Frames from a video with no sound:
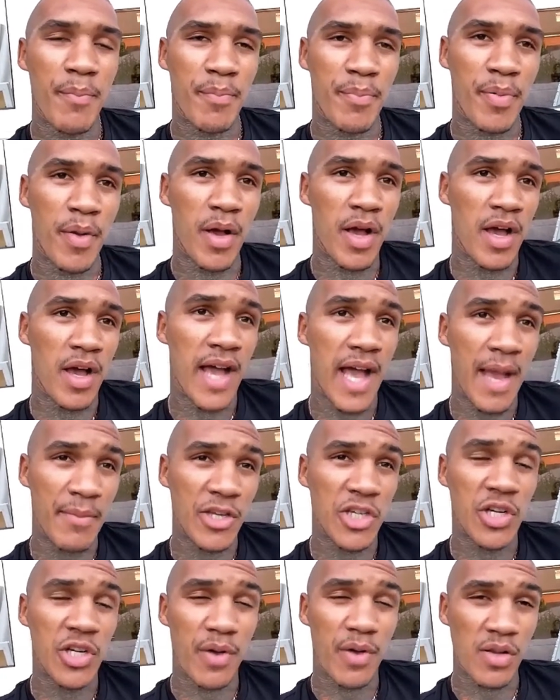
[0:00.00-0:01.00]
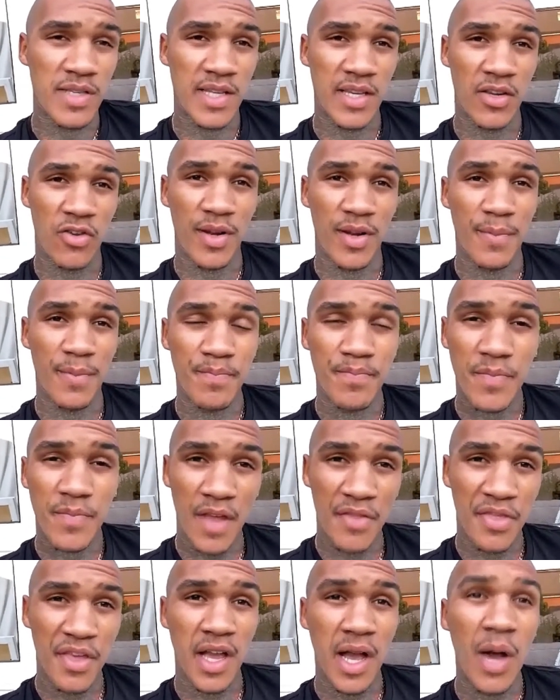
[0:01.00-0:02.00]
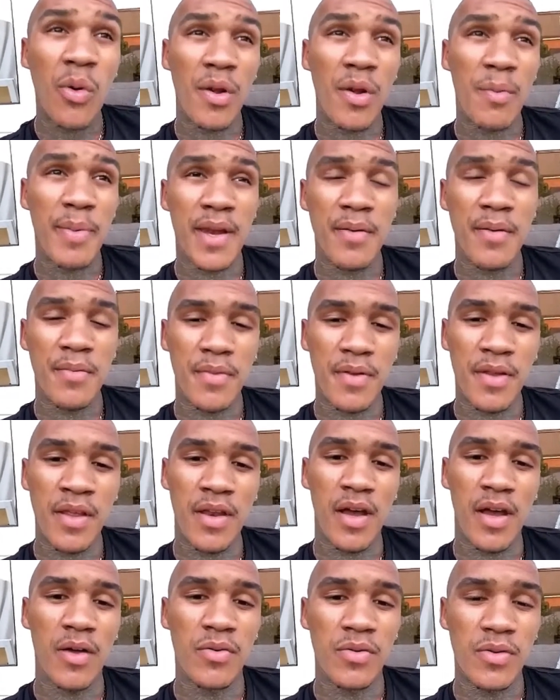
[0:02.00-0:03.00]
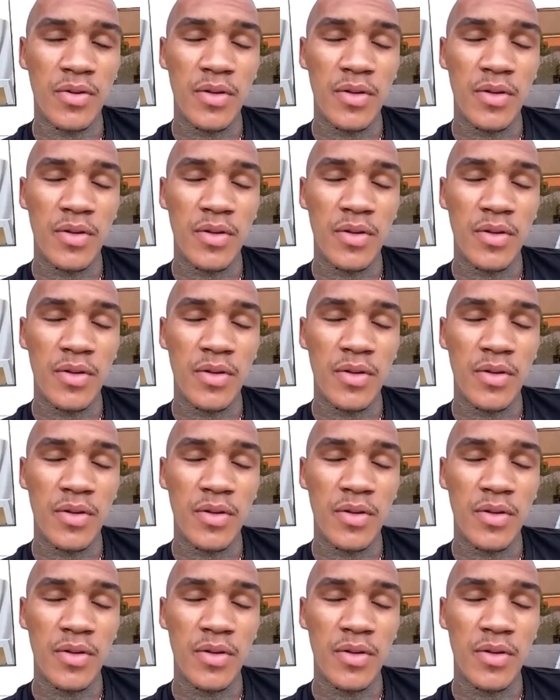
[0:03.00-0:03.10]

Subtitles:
amateur boxing career. I think I would have been, a